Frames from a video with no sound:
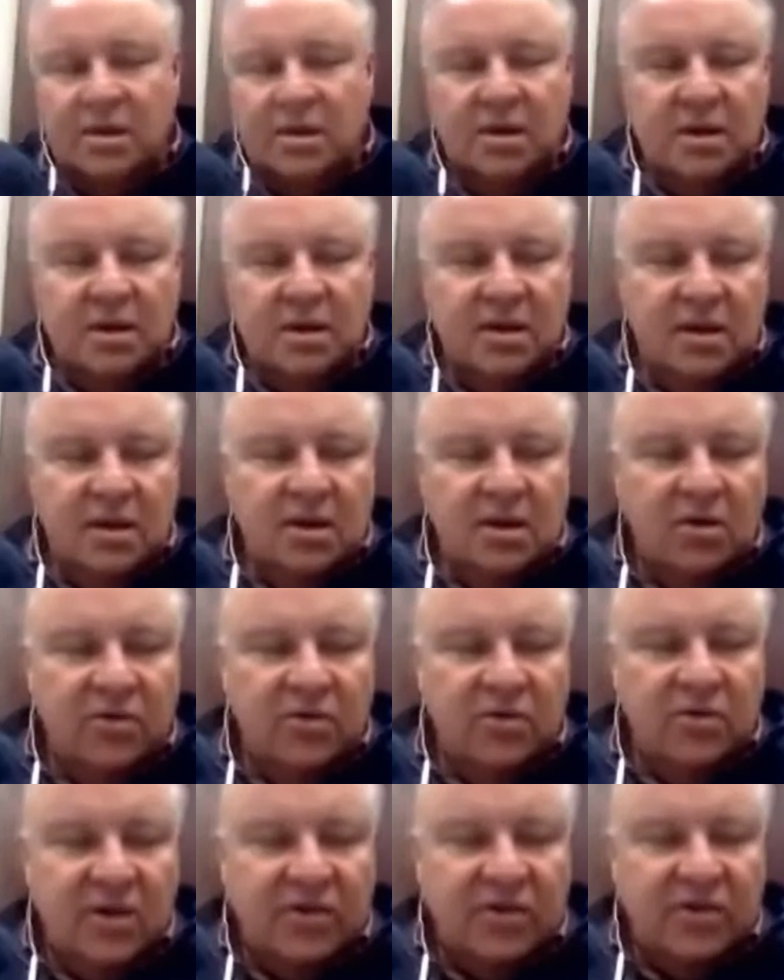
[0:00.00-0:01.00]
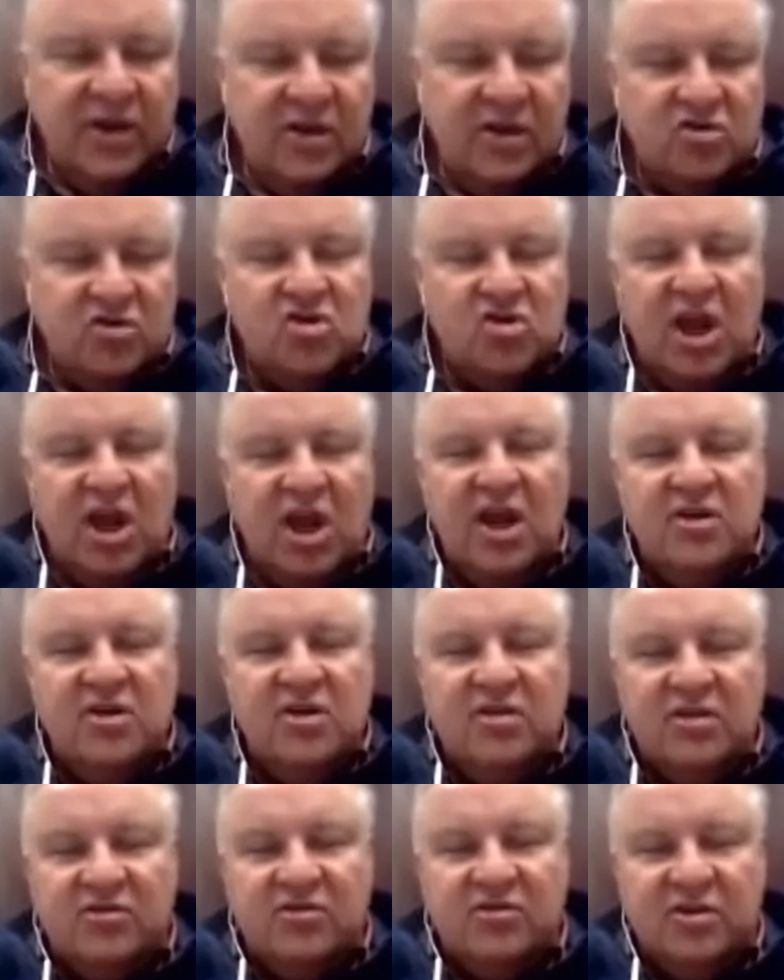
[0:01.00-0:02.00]
nothing has
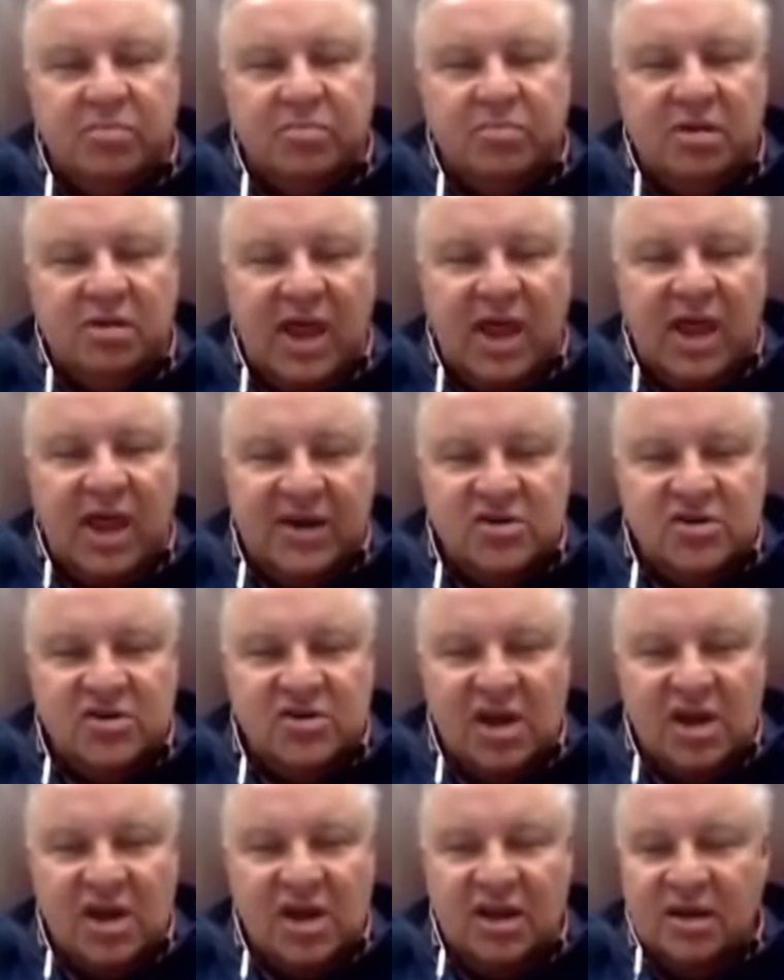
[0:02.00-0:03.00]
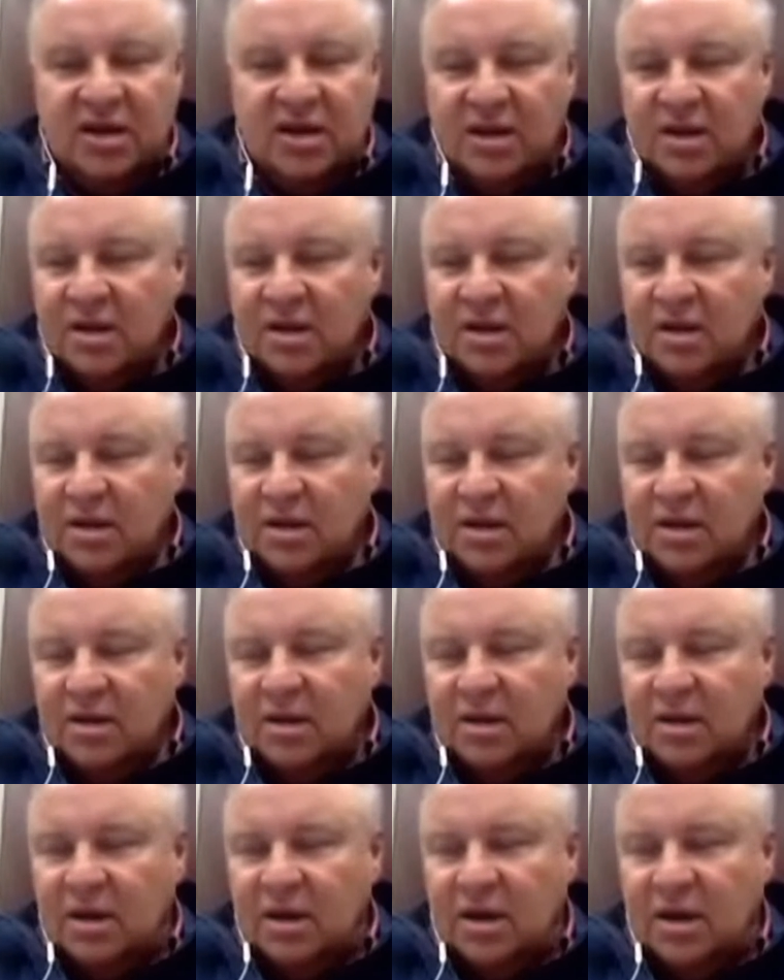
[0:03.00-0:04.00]
changed in the supply chain
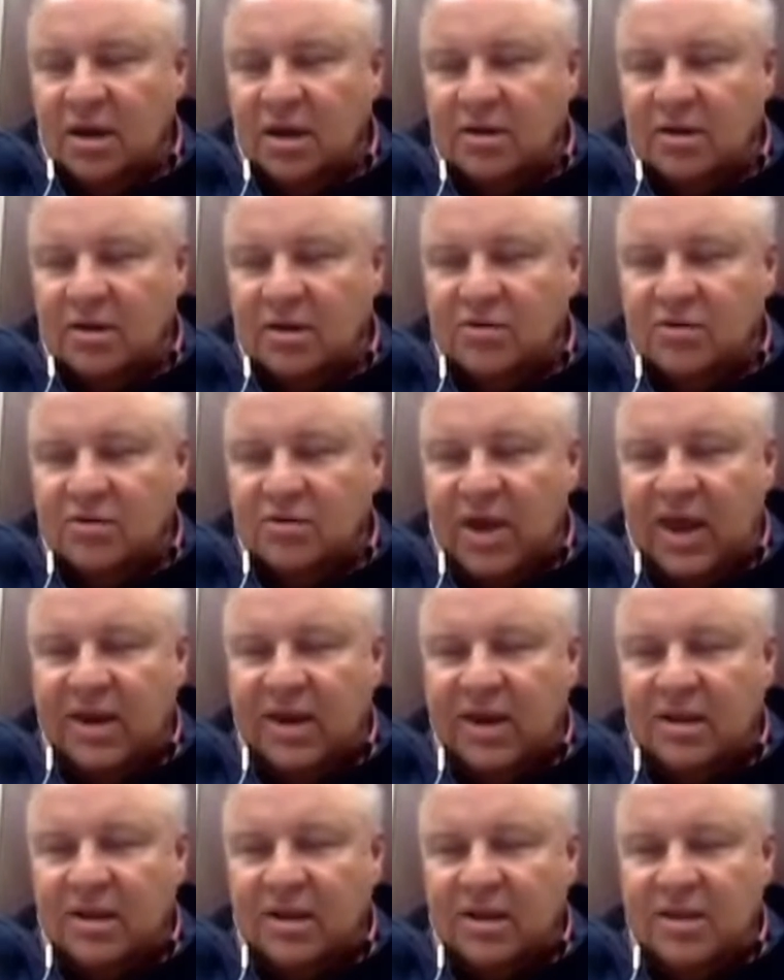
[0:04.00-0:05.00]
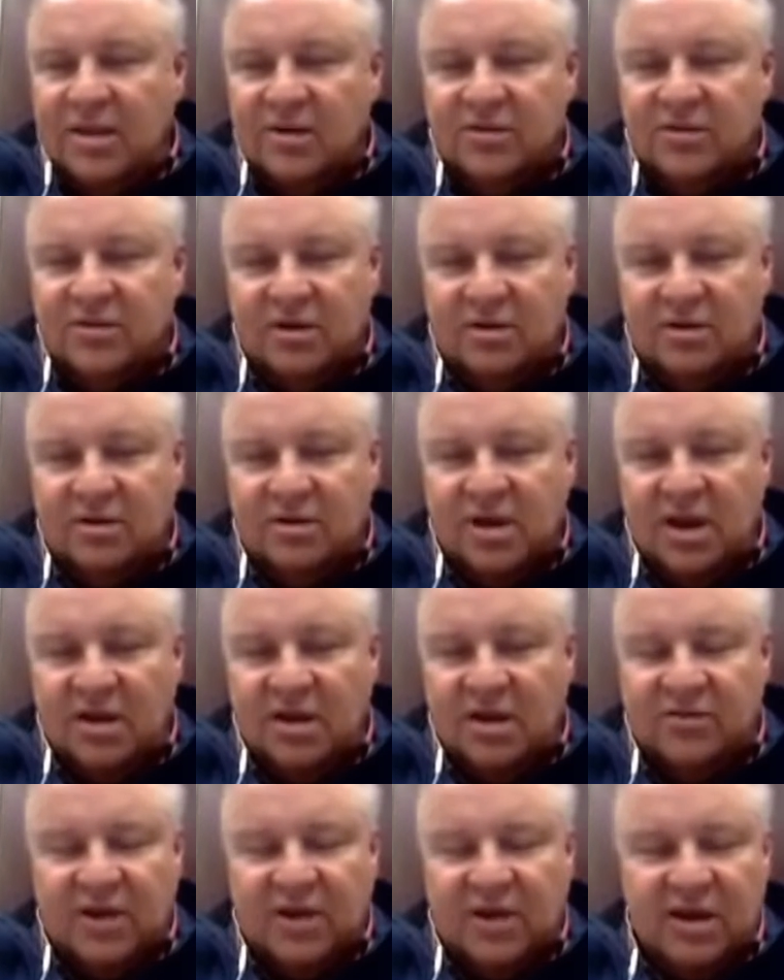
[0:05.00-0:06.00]
dramatically.
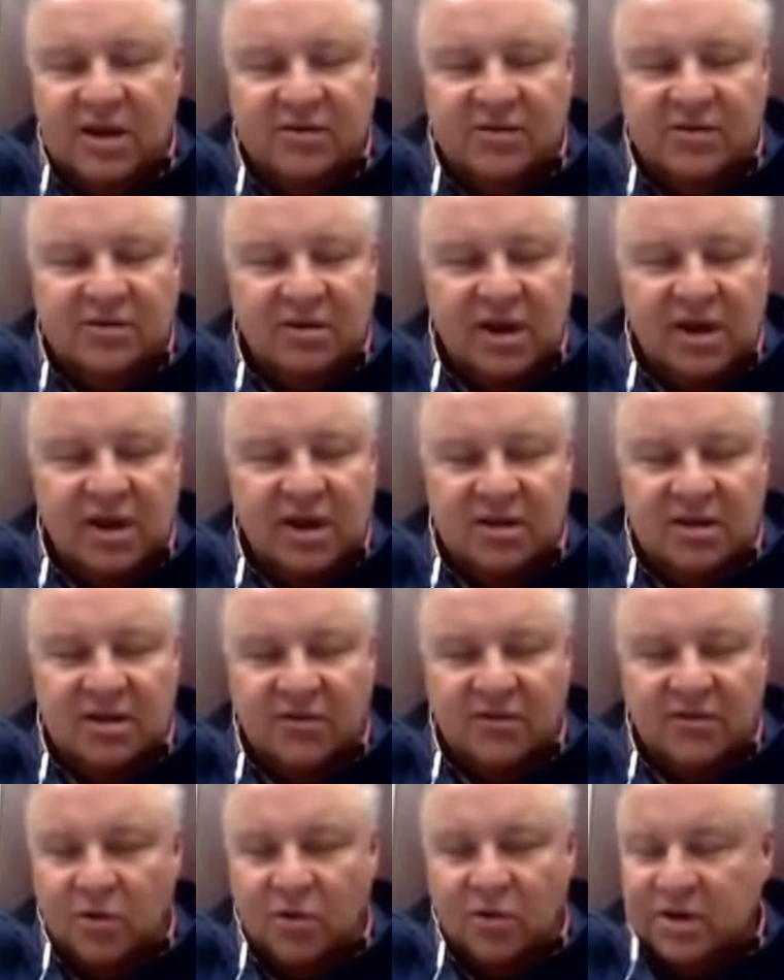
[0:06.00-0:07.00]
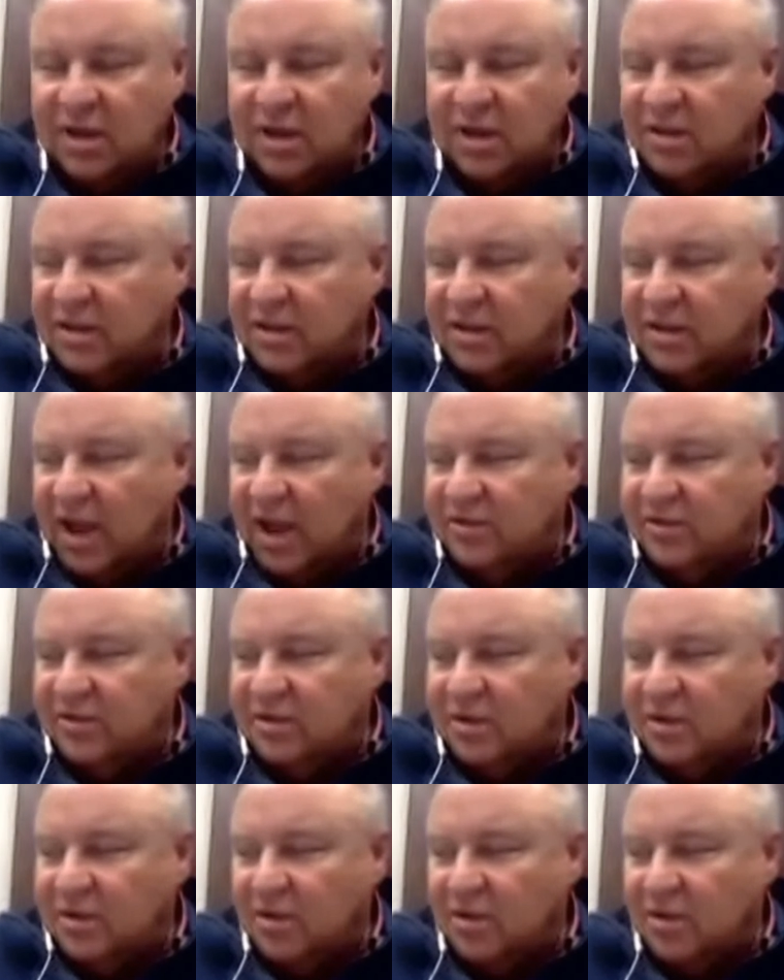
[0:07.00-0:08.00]
State is still getting their
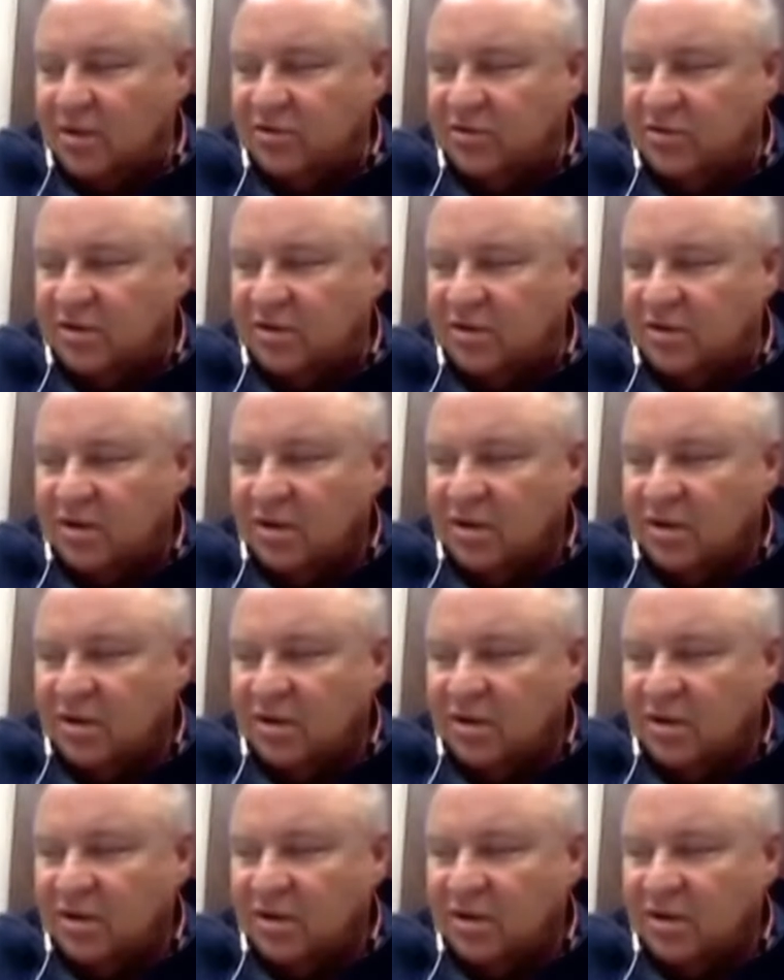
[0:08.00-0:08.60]
14,000 doses